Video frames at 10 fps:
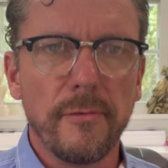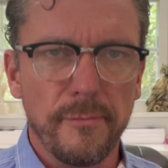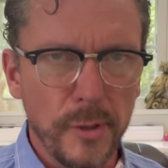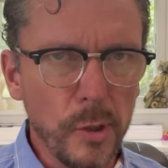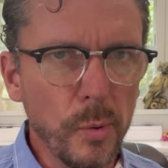
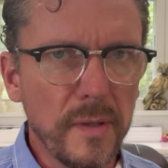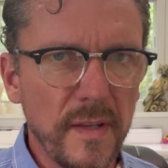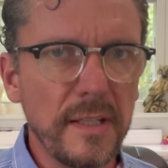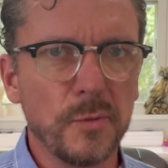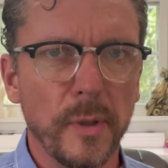Do what
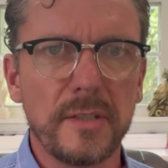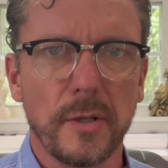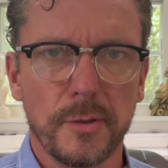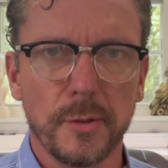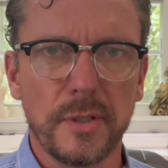these
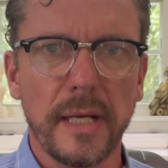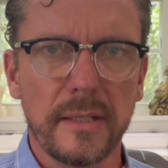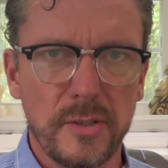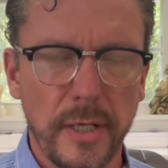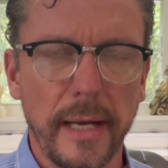researchers
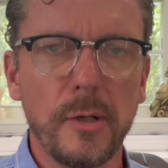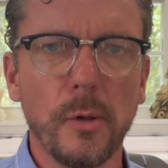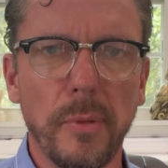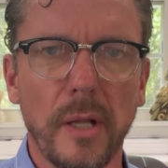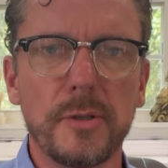did. Check your
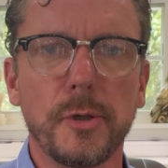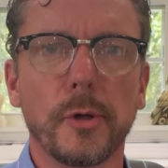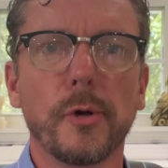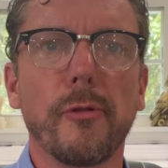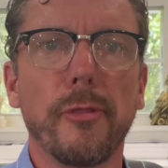blood
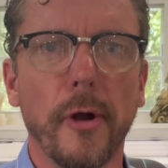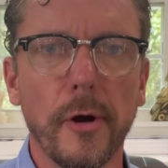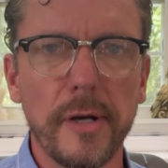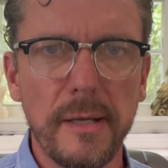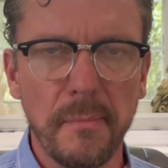sugar
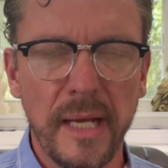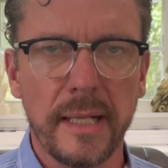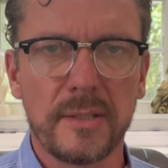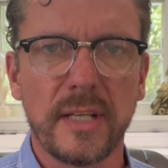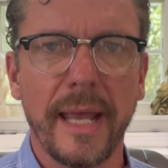30
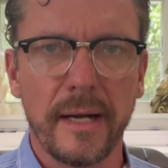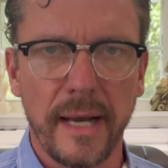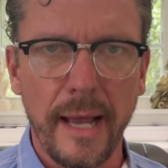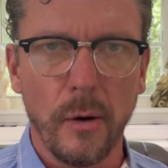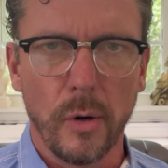minutes and an
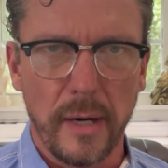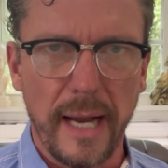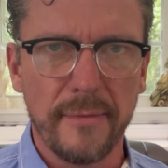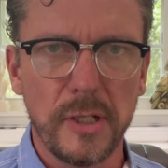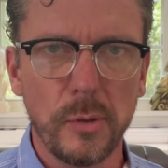hour
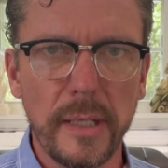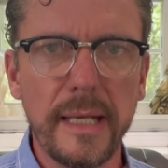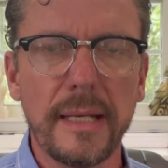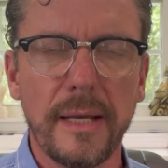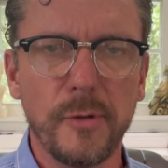after you
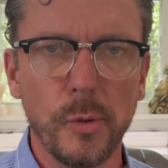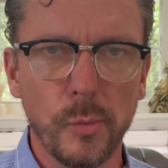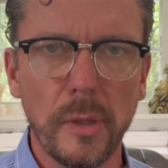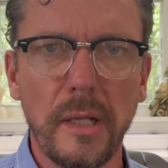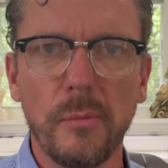eat if you
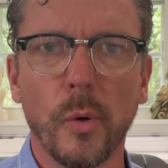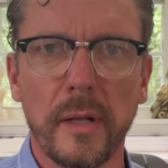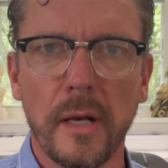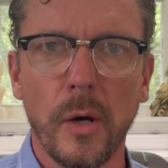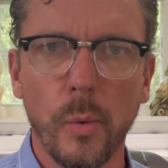really want to
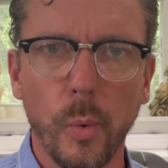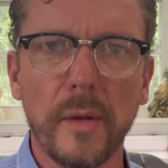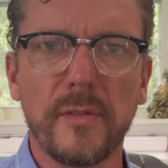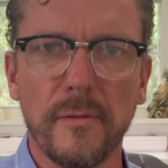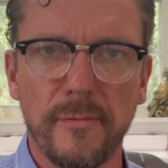know
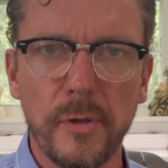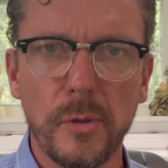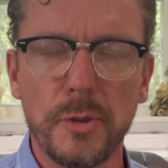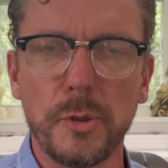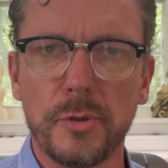what the
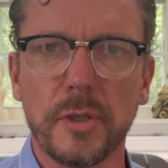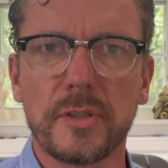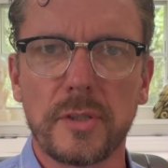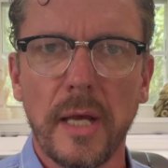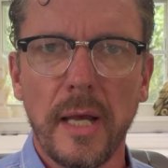food you
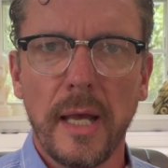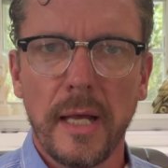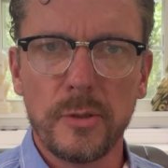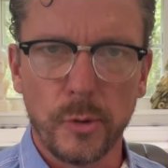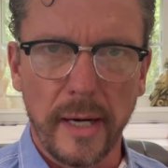just
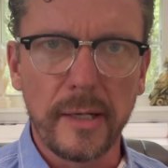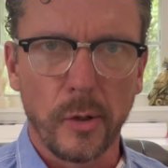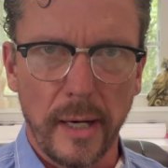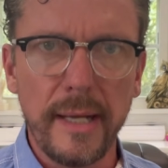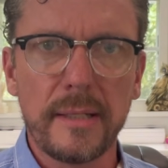drank
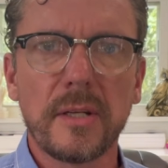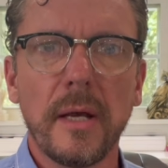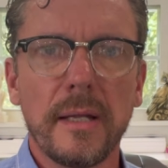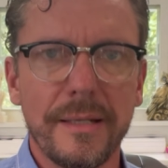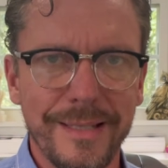or ate
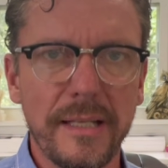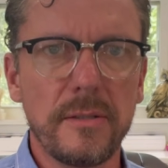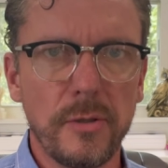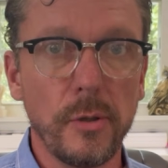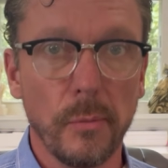
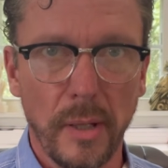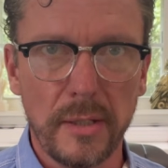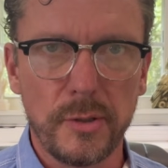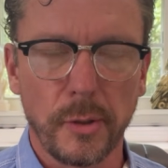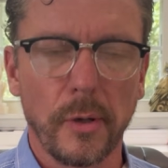did to your
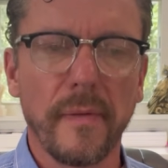blood sugar.